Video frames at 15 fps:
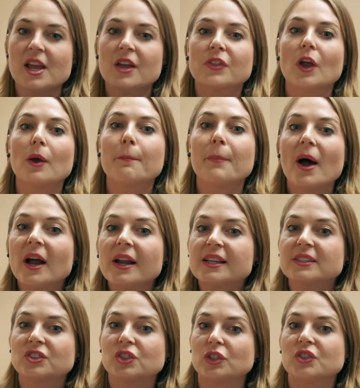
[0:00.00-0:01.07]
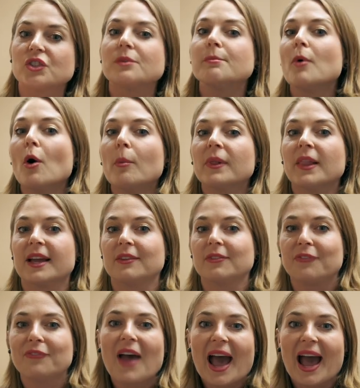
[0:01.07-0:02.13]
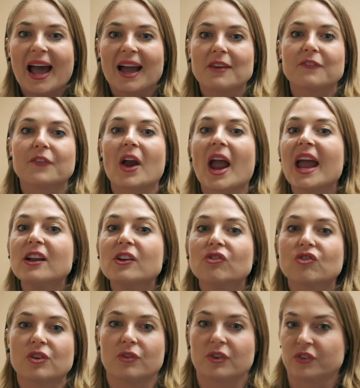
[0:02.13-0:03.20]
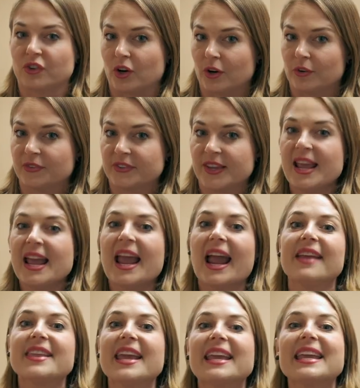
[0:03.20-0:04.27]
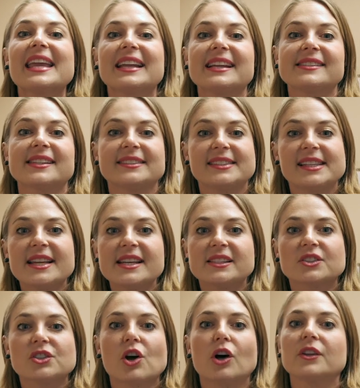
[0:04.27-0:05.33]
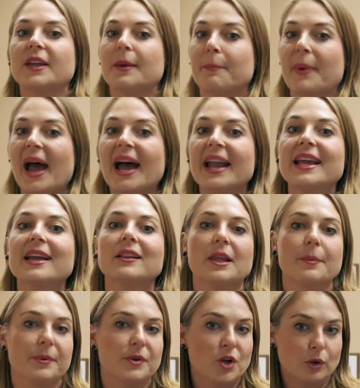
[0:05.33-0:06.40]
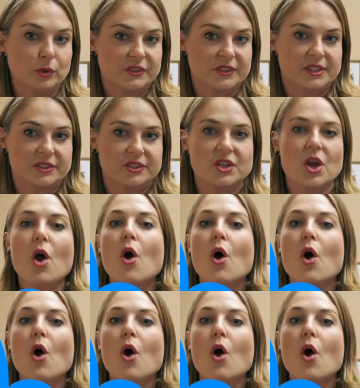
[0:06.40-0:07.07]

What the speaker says: their body starts to mobilize fat for energy reserves, and they can get a disease called hepatic lipidosis,